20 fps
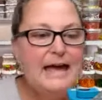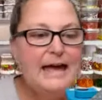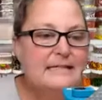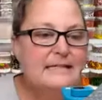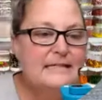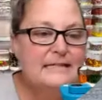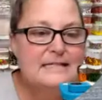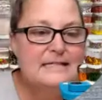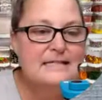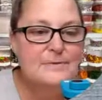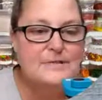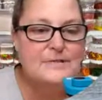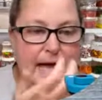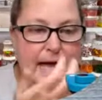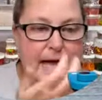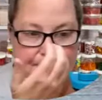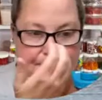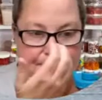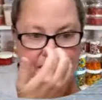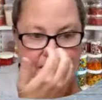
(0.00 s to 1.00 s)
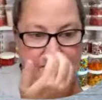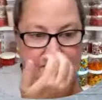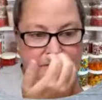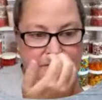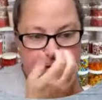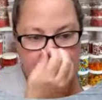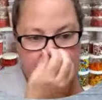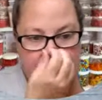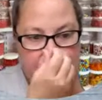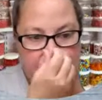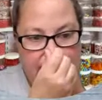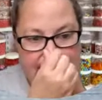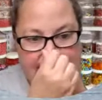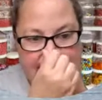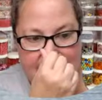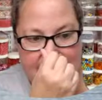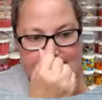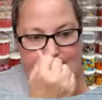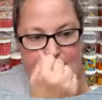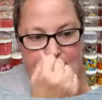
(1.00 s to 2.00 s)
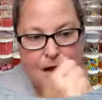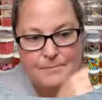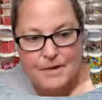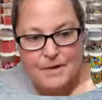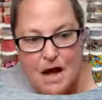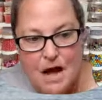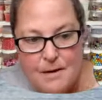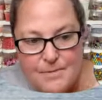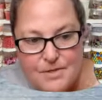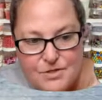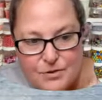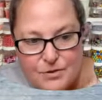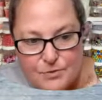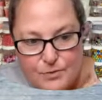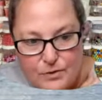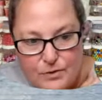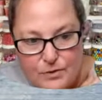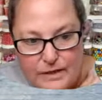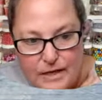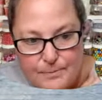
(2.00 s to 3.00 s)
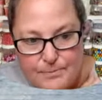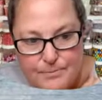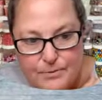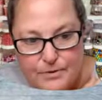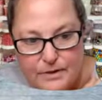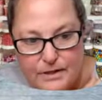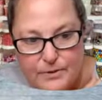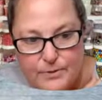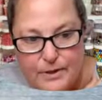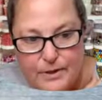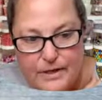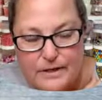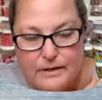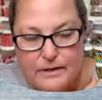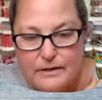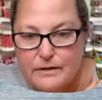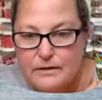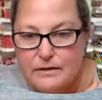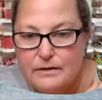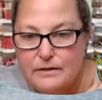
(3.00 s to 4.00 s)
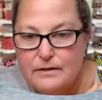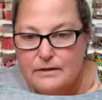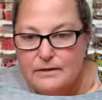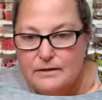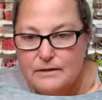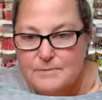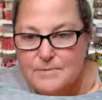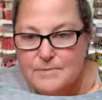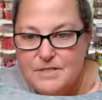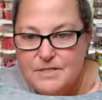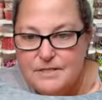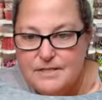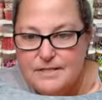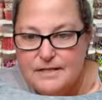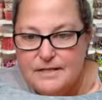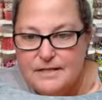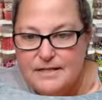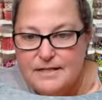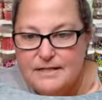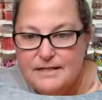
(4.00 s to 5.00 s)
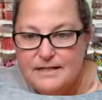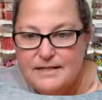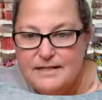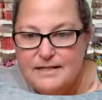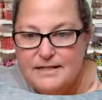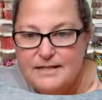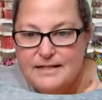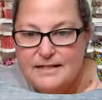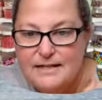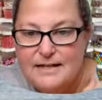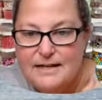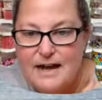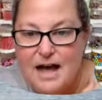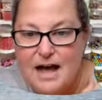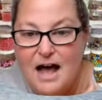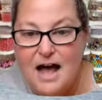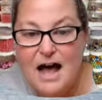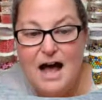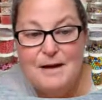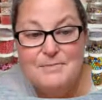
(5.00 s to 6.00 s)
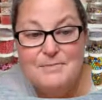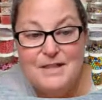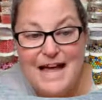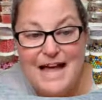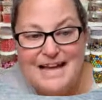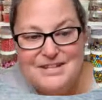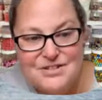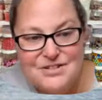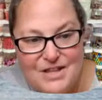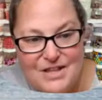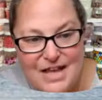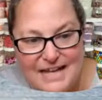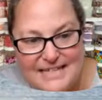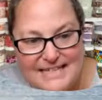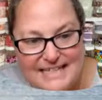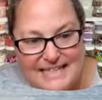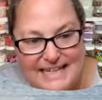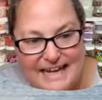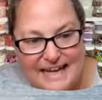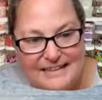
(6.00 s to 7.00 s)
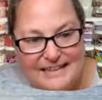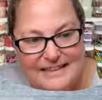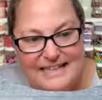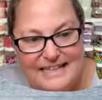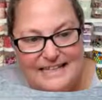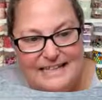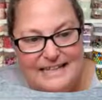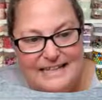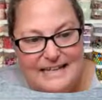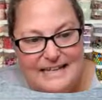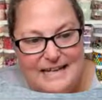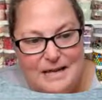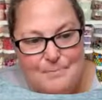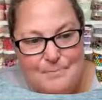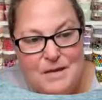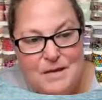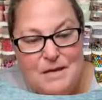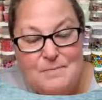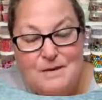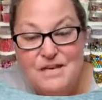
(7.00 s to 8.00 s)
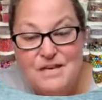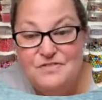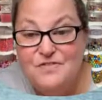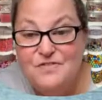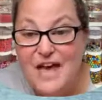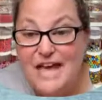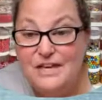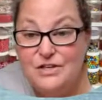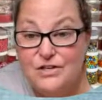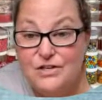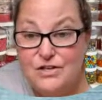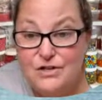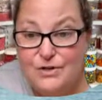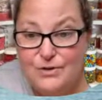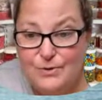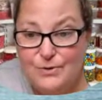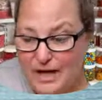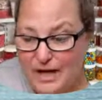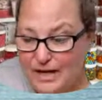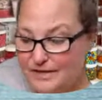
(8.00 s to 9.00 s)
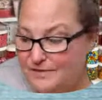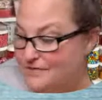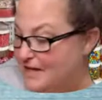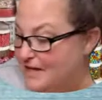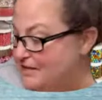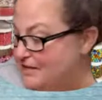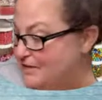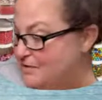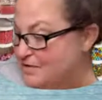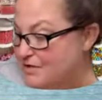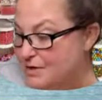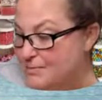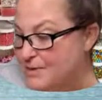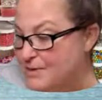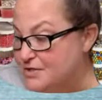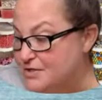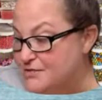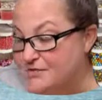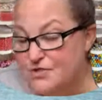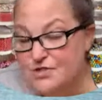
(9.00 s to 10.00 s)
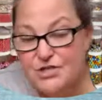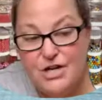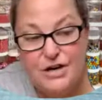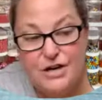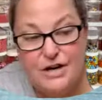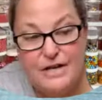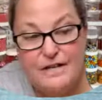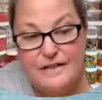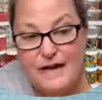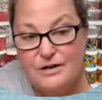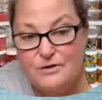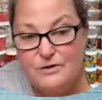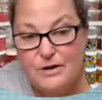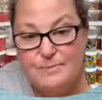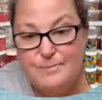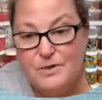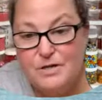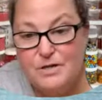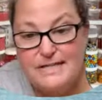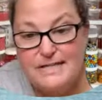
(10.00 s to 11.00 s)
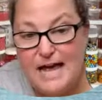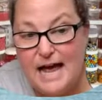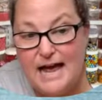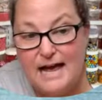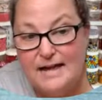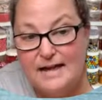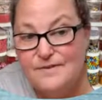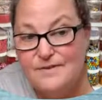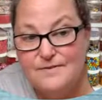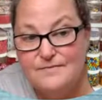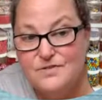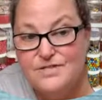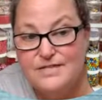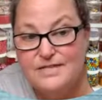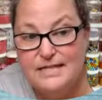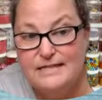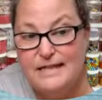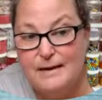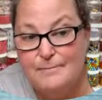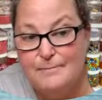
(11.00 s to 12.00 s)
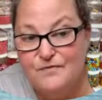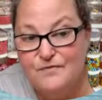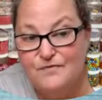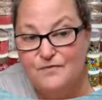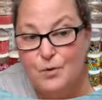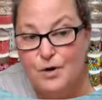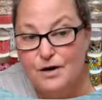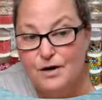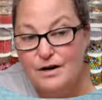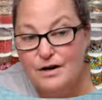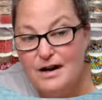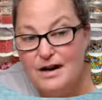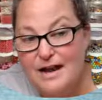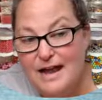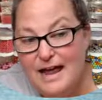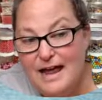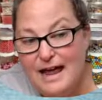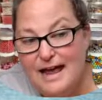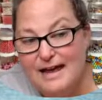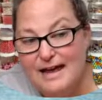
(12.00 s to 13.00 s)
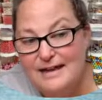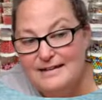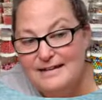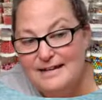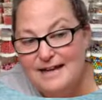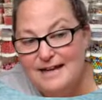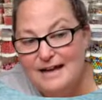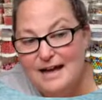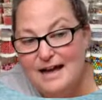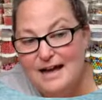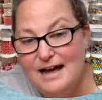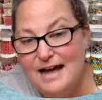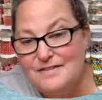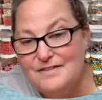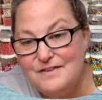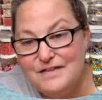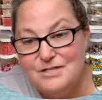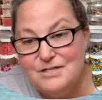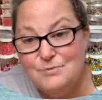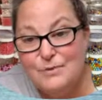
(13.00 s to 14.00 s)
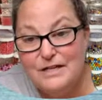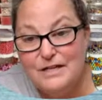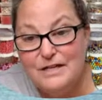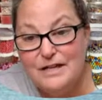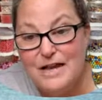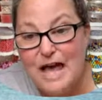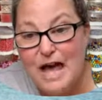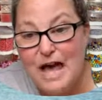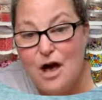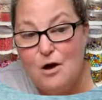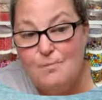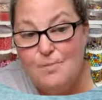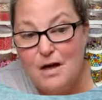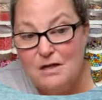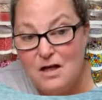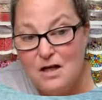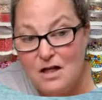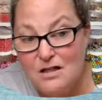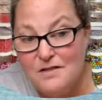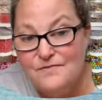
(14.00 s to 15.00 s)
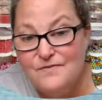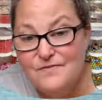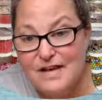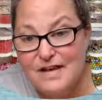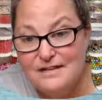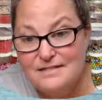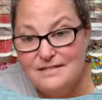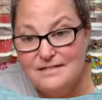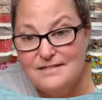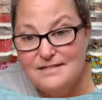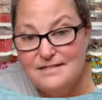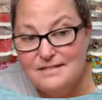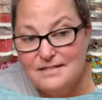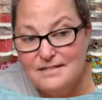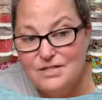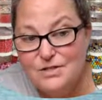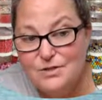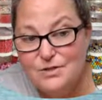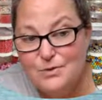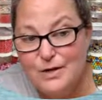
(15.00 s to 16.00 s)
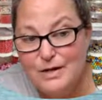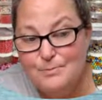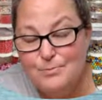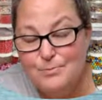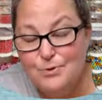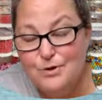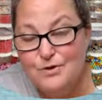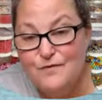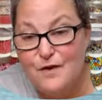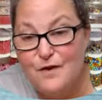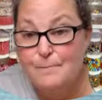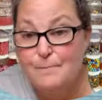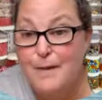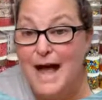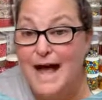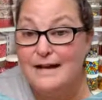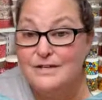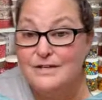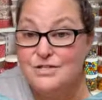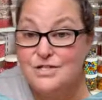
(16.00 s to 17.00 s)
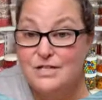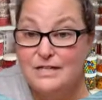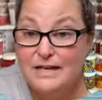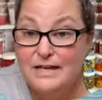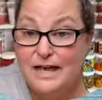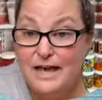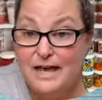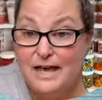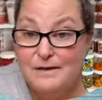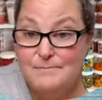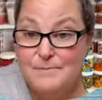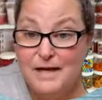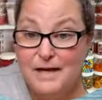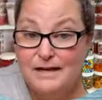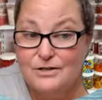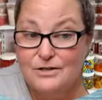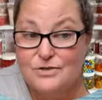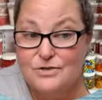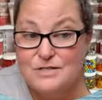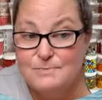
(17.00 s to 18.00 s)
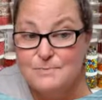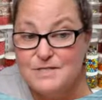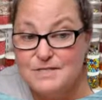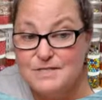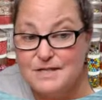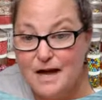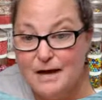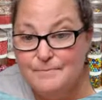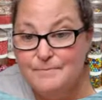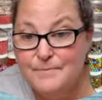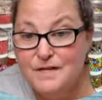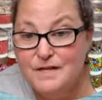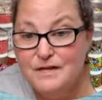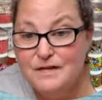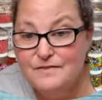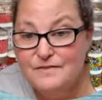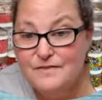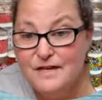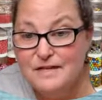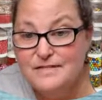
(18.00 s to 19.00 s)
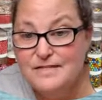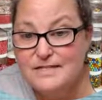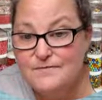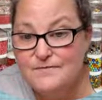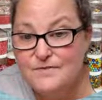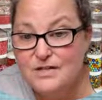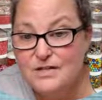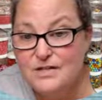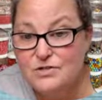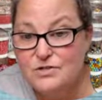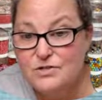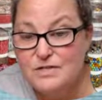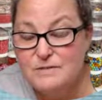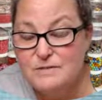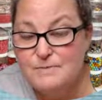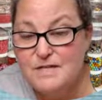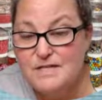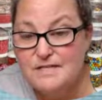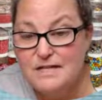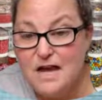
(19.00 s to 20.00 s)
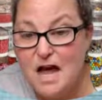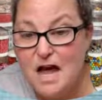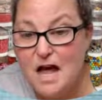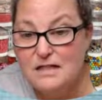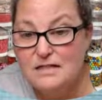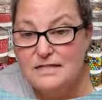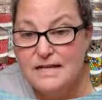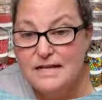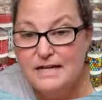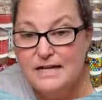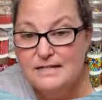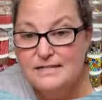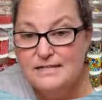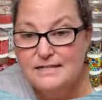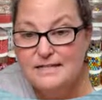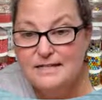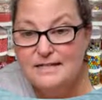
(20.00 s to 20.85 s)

let's see what's happening over here. I see comments are rolling up really quick. Let me just see. Oh, I'm glad you liked it, Kelly. Mimi, thank you, hon. Thank you so much for sharing that crimper, because I have never seen that before. And I think it's really going to help all of us to improve our packaging game at Christmas time, Thanksgiving and Christmas and holidays.